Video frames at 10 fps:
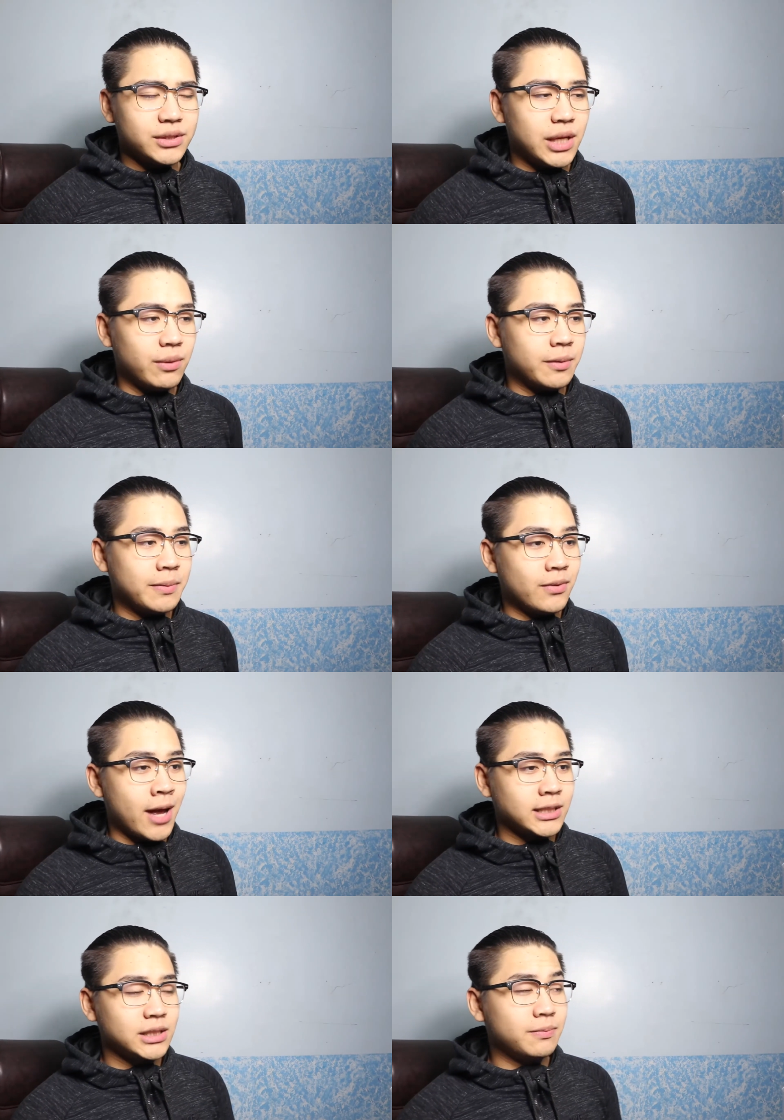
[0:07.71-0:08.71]
Today we're going to be
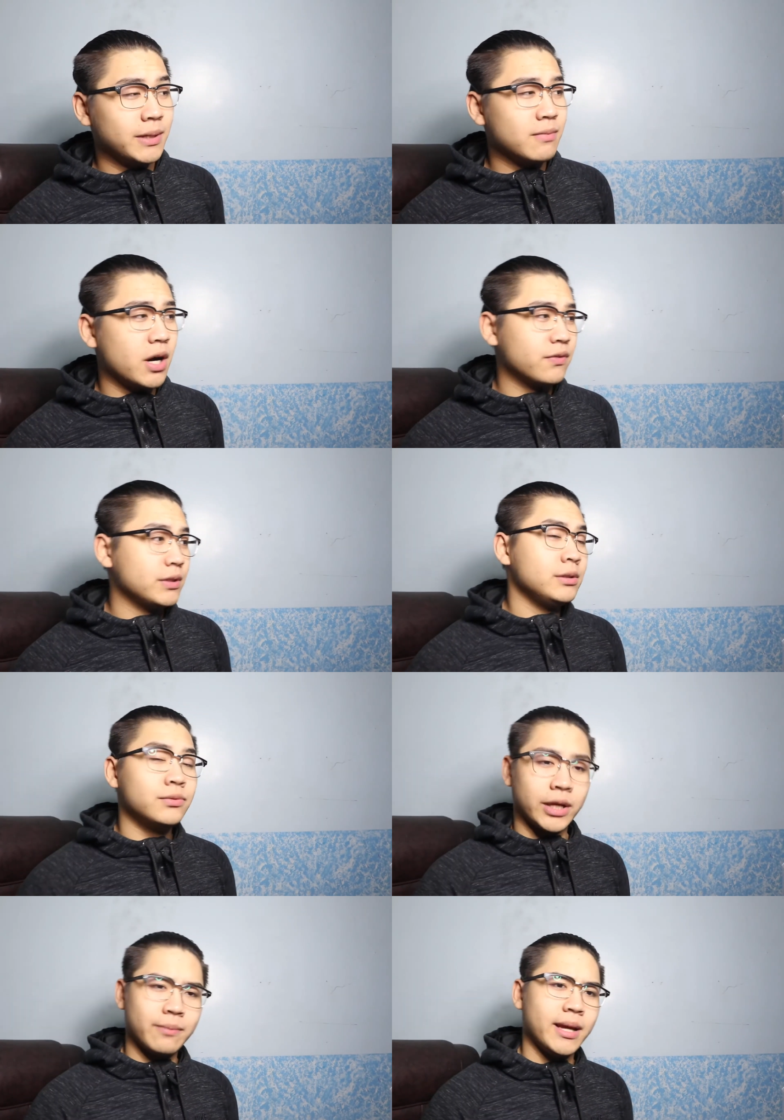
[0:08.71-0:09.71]
reacting to Big Marvel,
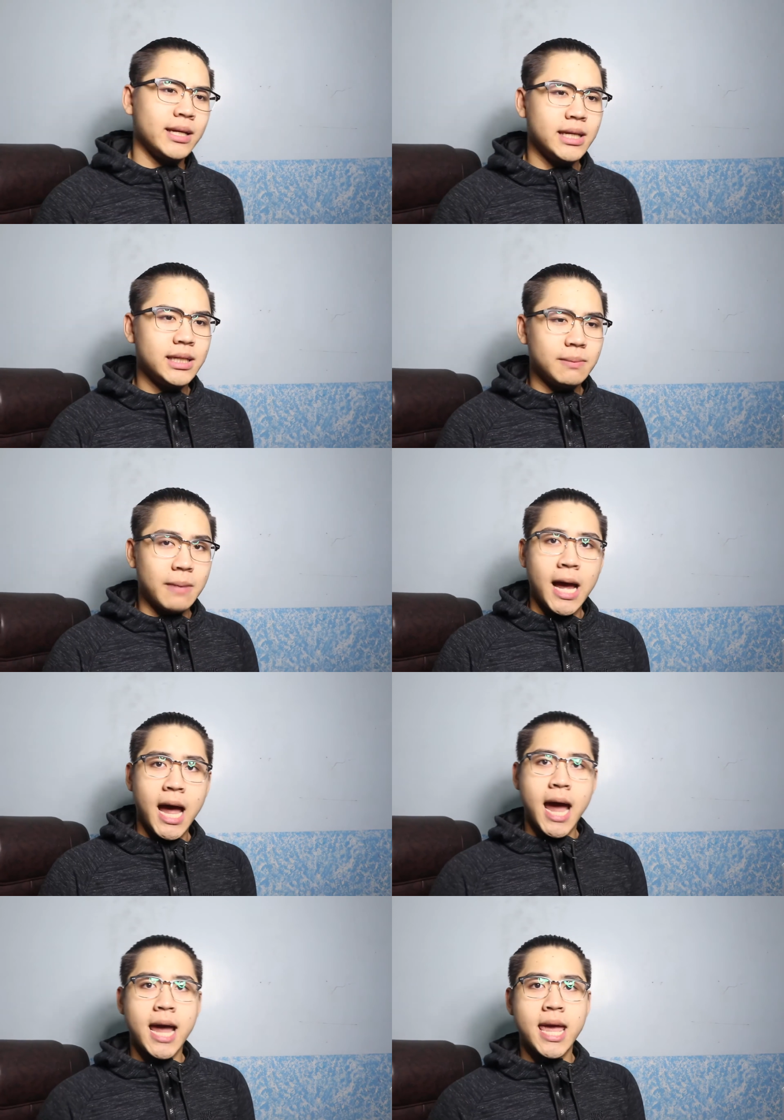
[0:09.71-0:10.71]
recommended
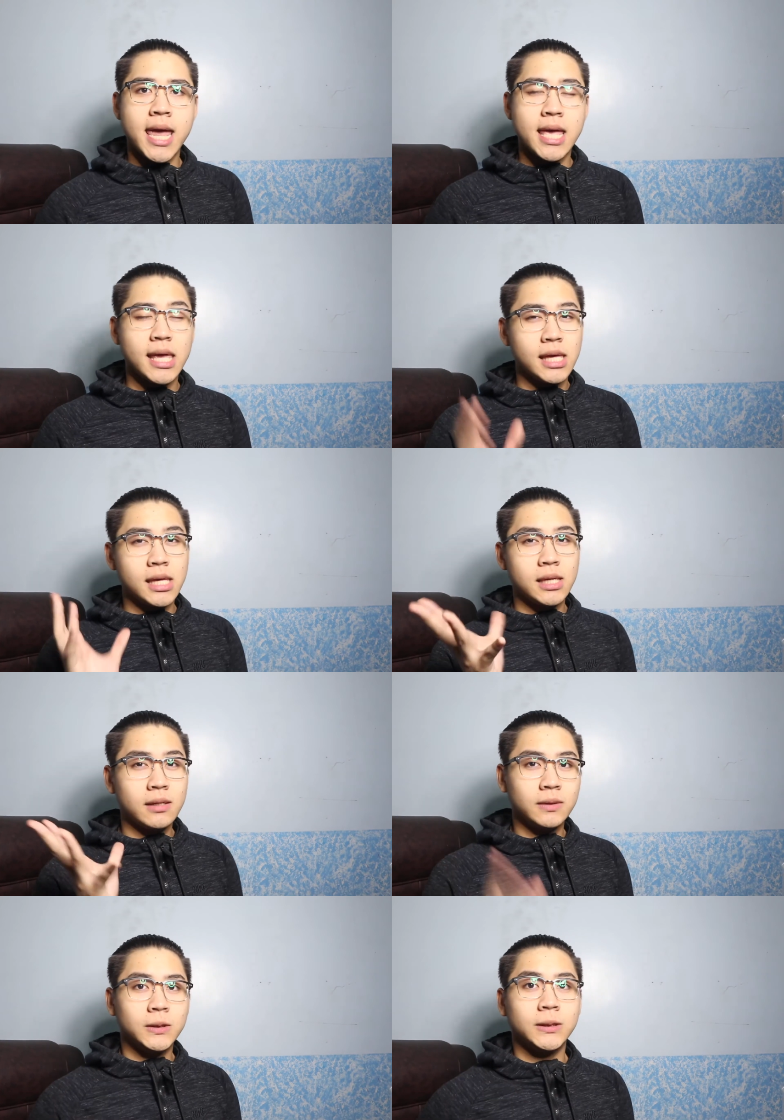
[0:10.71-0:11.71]

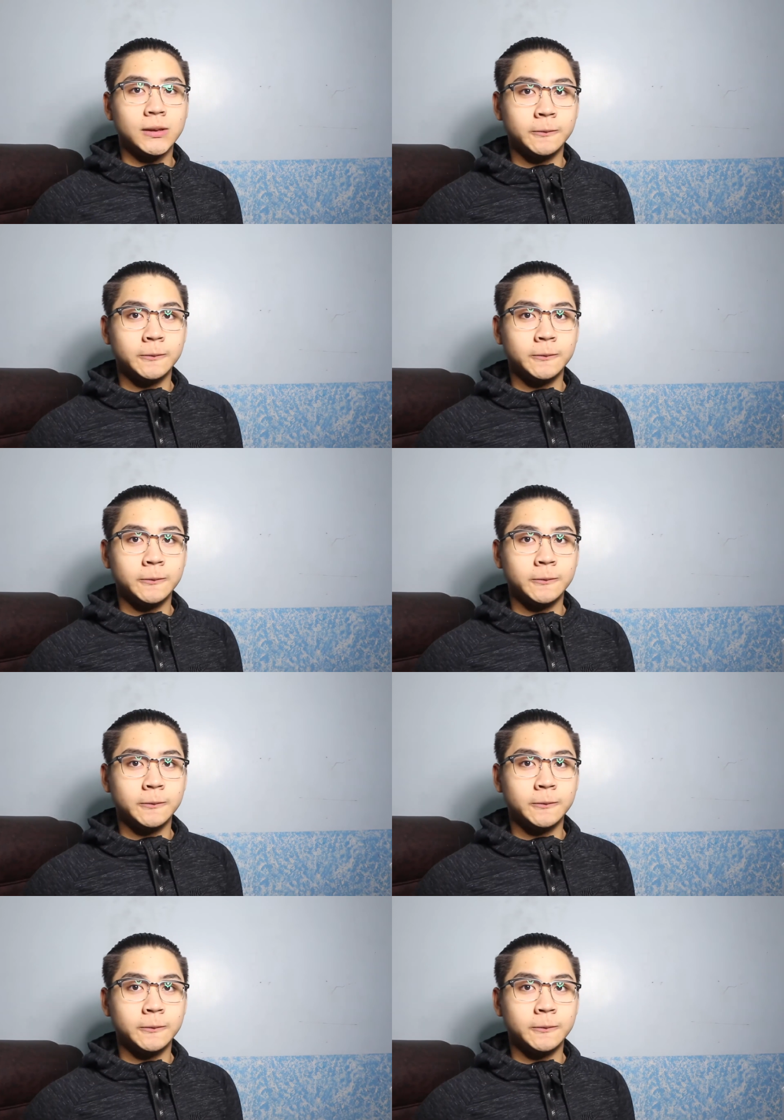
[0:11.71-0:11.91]
by